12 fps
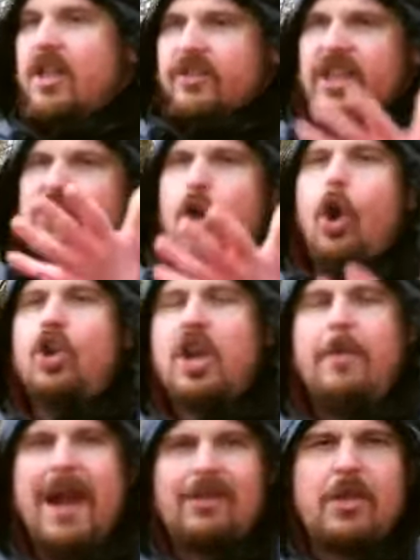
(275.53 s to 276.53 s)
They talk
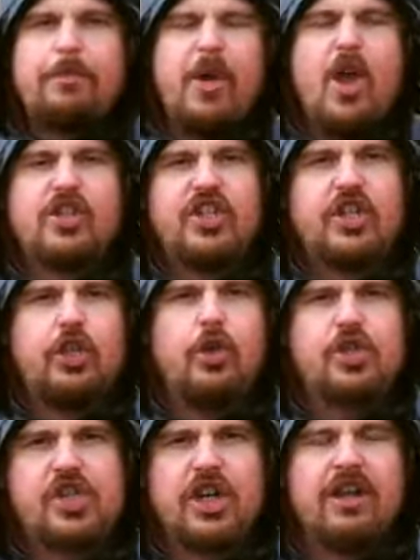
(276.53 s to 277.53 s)
about the
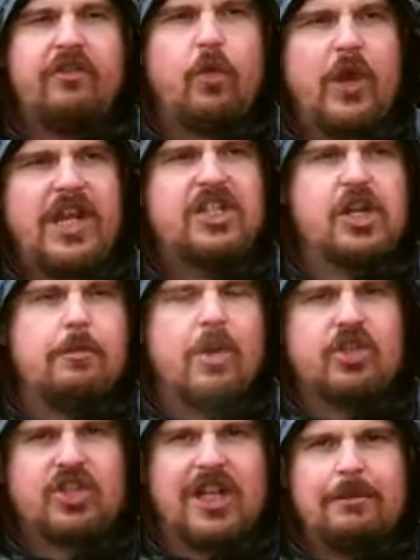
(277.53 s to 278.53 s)
persecution of Uyghur
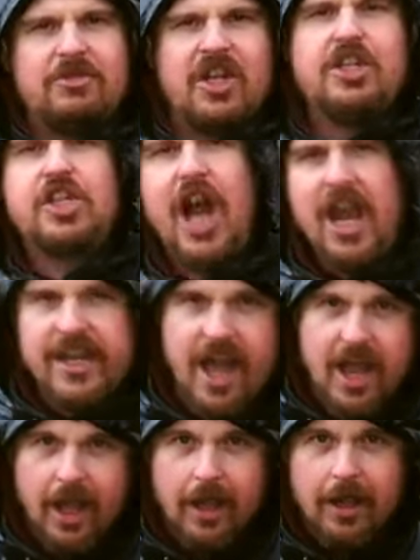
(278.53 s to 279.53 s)
Muslims in
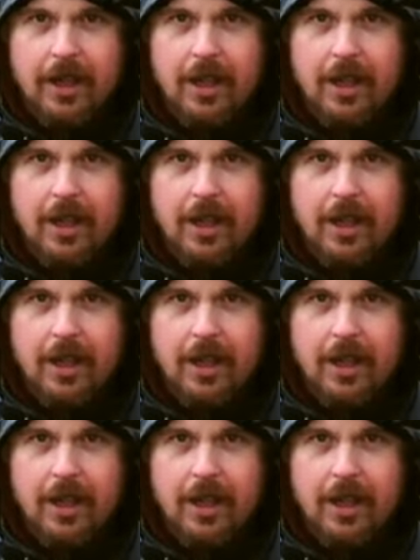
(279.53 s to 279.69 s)
China.